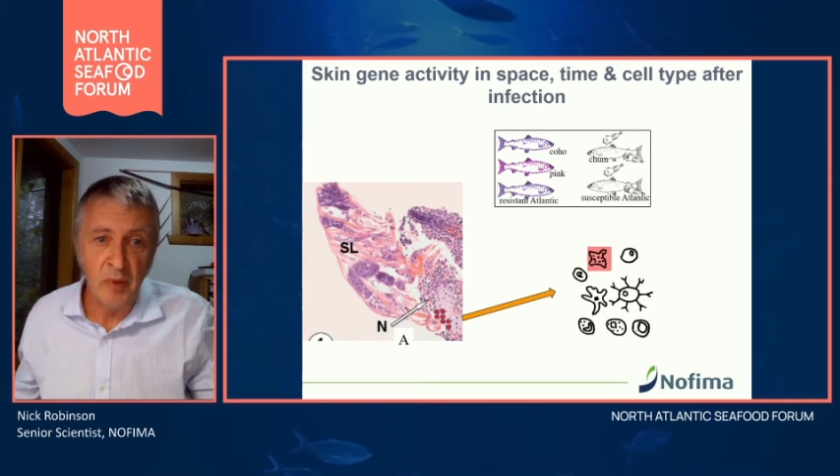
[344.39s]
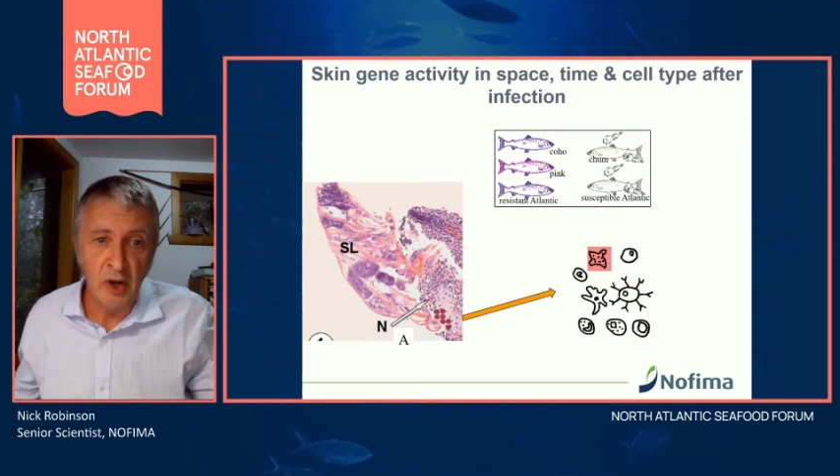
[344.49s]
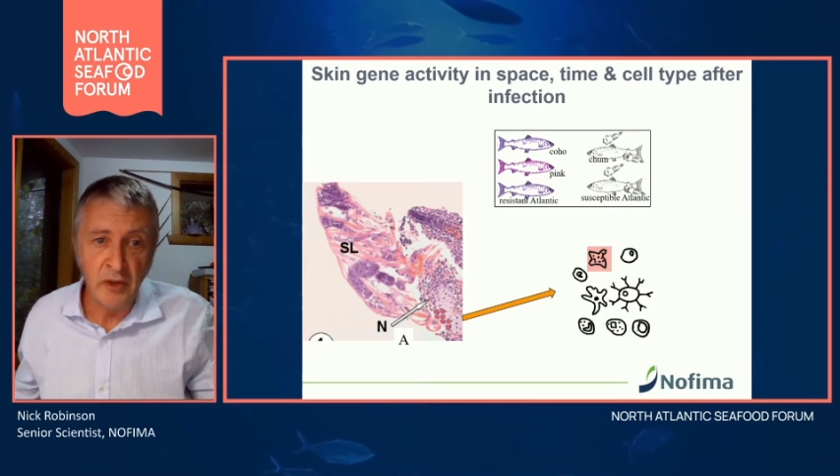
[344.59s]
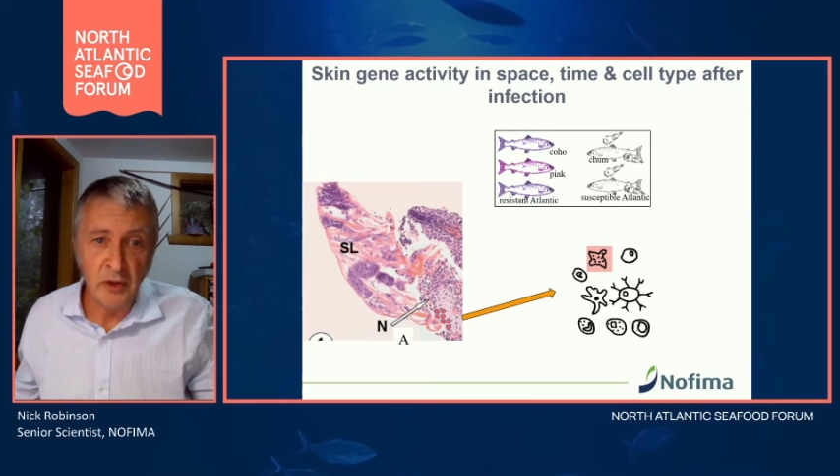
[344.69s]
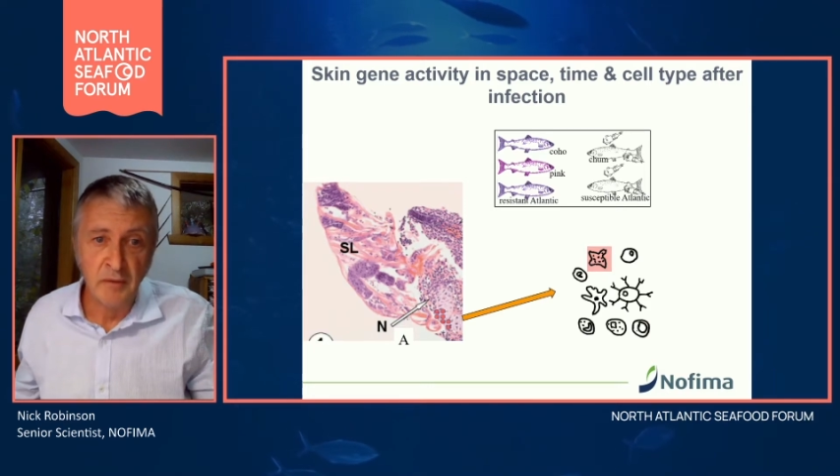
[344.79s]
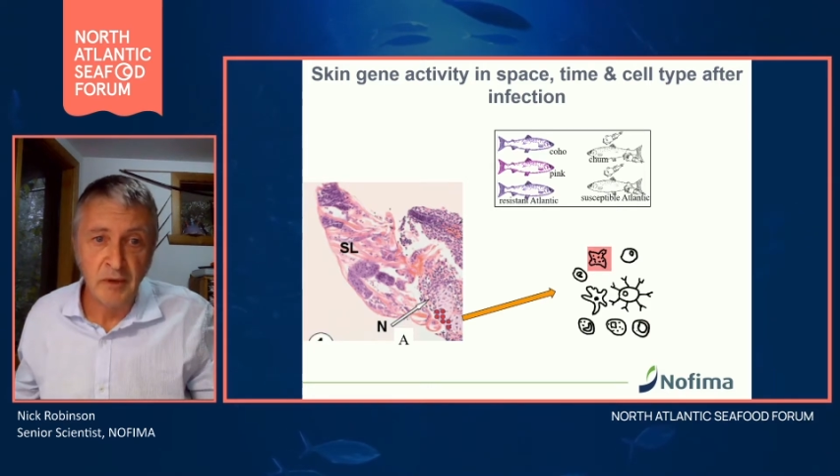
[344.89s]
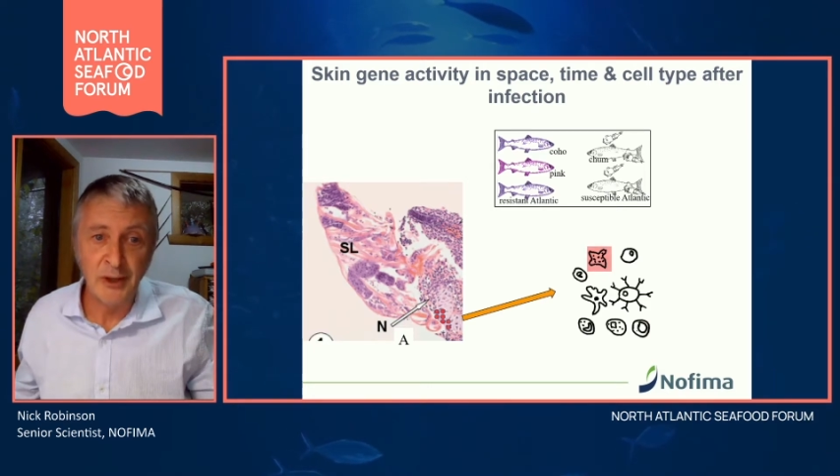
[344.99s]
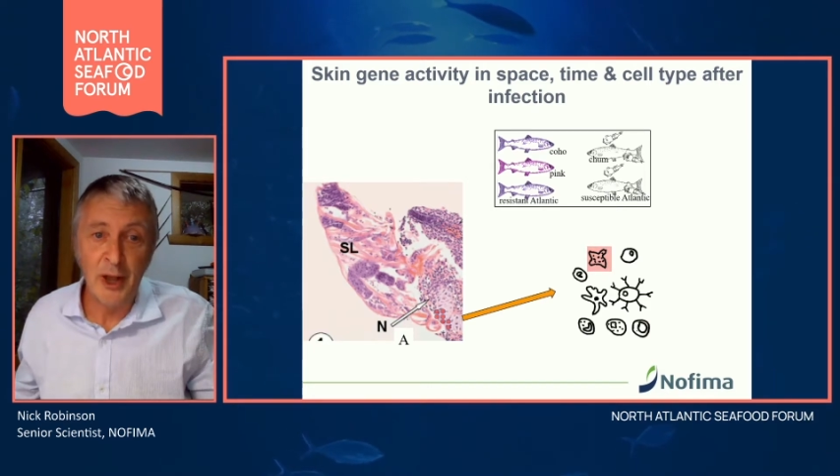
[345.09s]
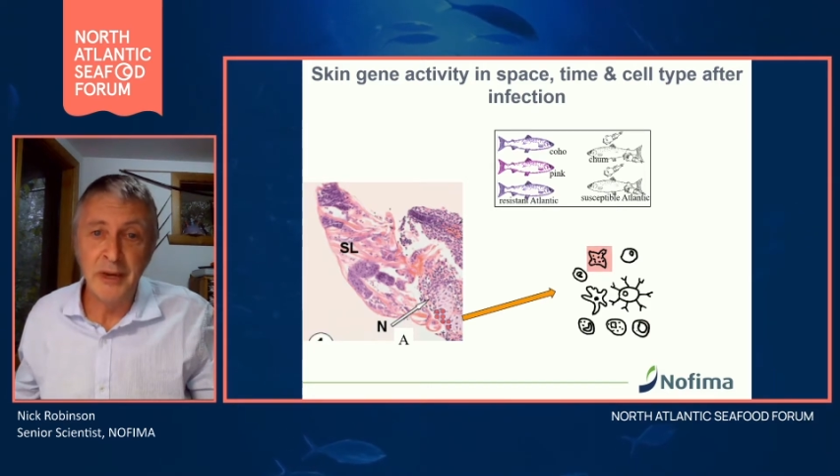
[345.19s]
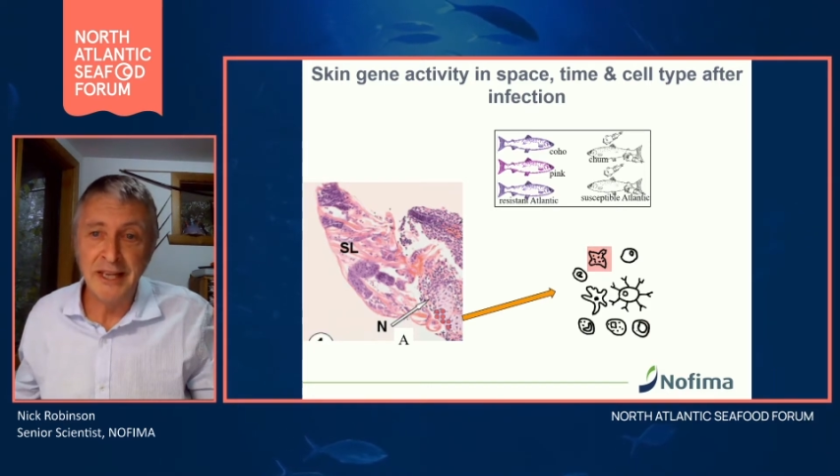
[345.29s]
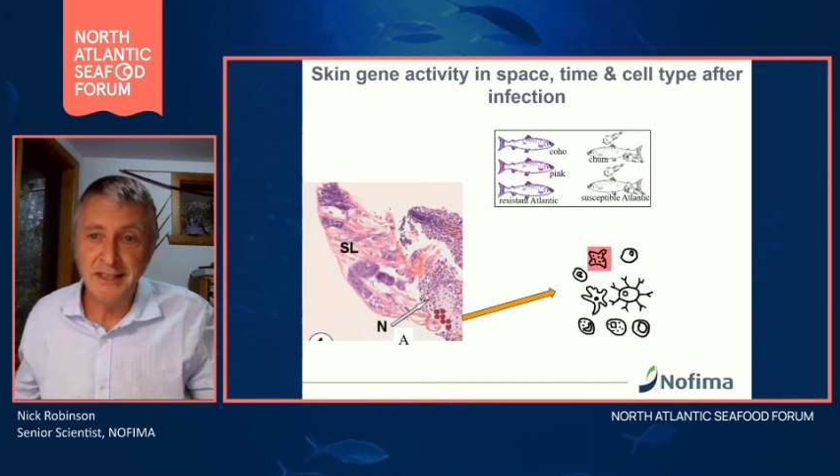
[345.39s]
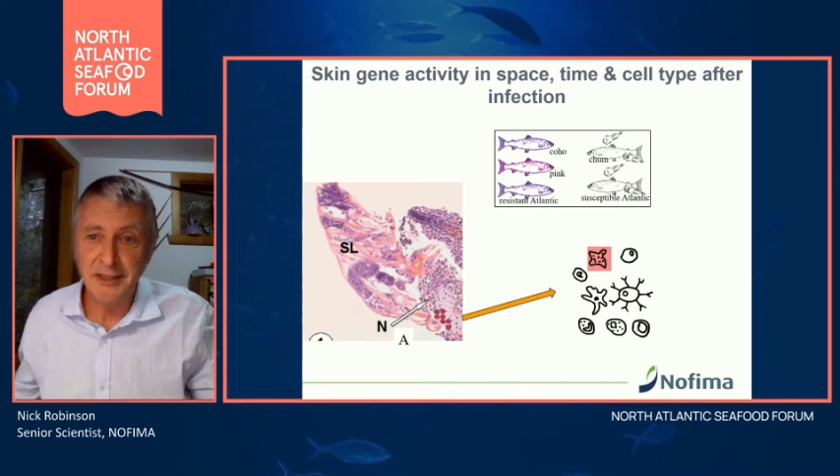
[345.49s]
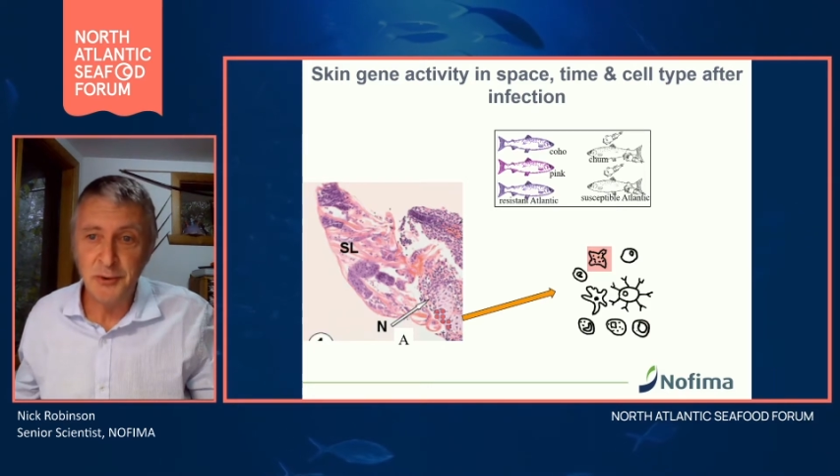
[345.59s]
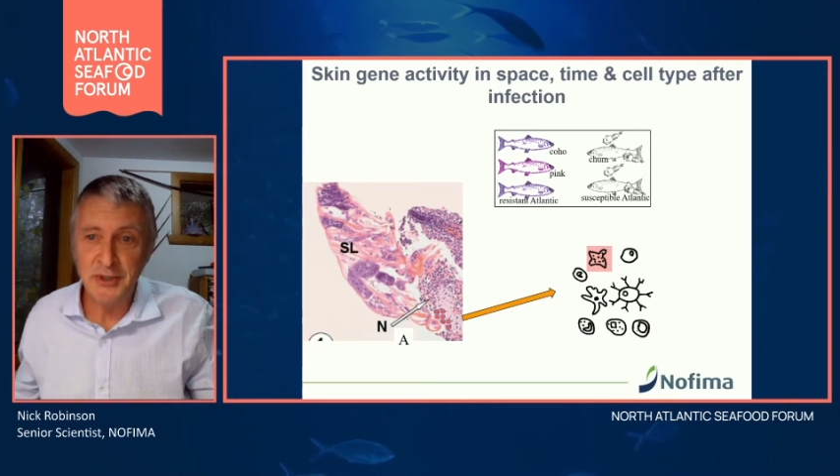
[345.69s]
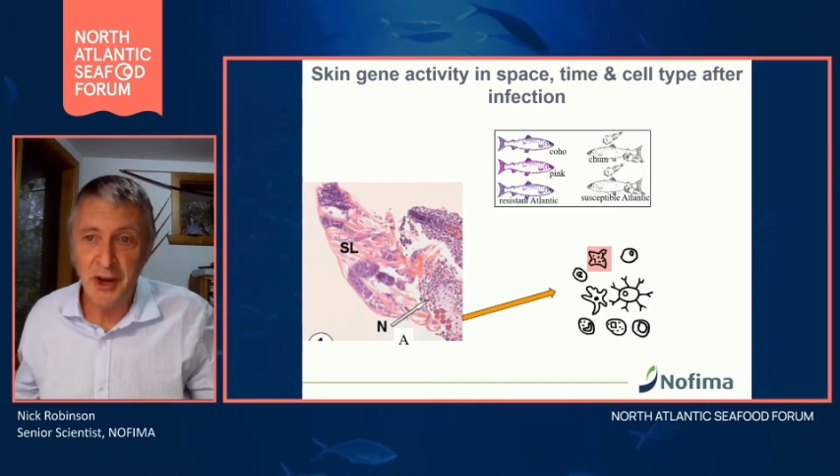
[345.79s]
by the glowing
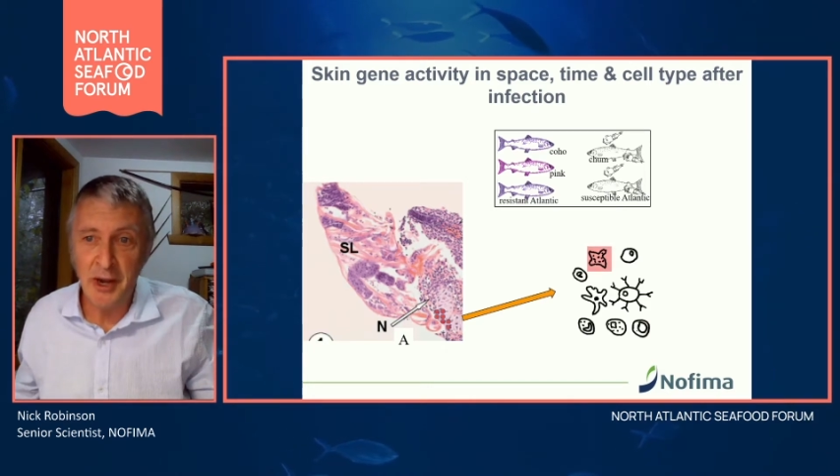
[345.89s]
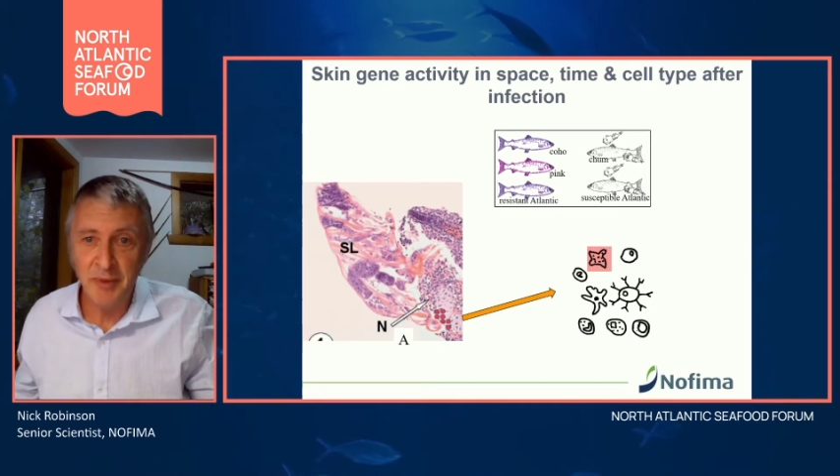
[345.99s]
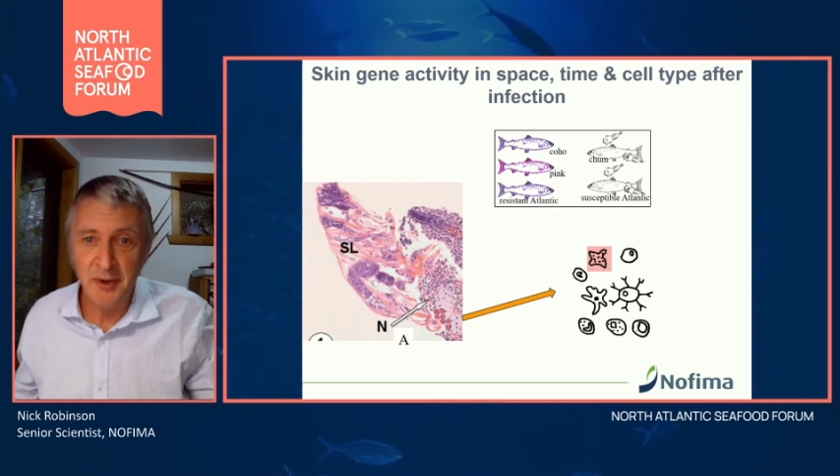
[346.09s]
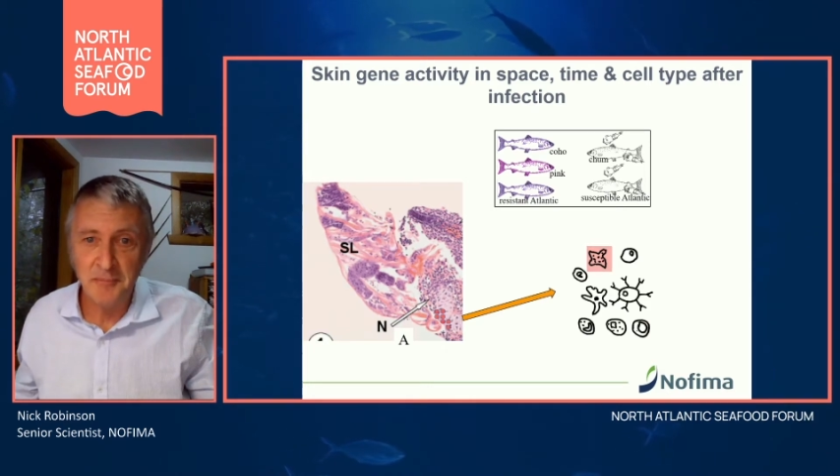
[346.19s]
cell type.